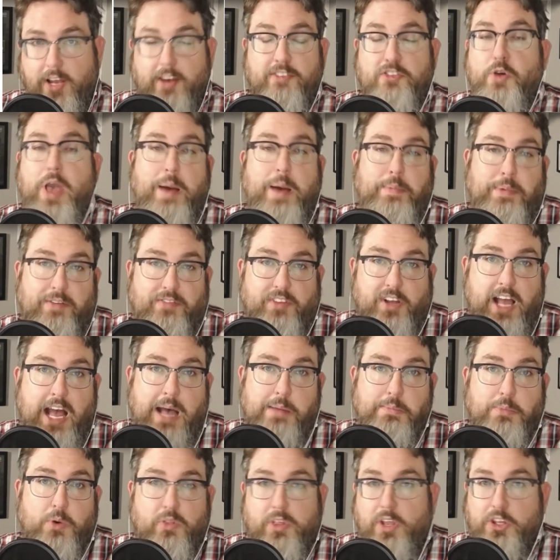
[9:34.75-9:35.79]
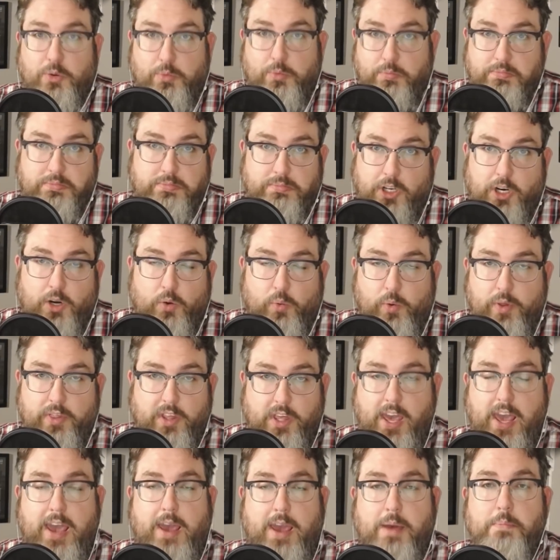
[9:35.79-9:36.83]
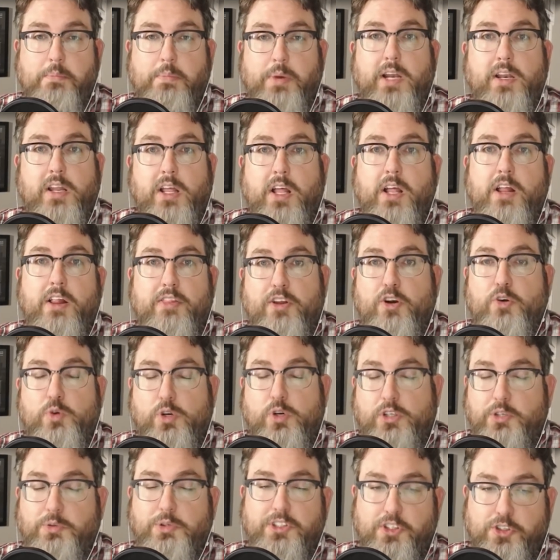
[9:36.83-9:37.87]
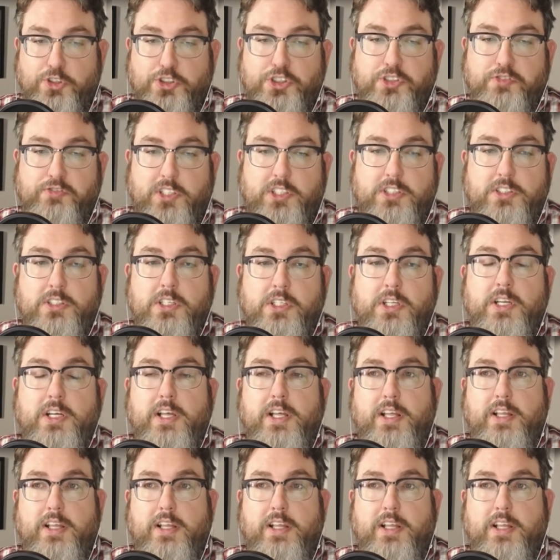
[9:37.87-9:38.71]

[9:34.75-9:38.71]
and if you happen to have the combo, then you win the game, but they're really, really useful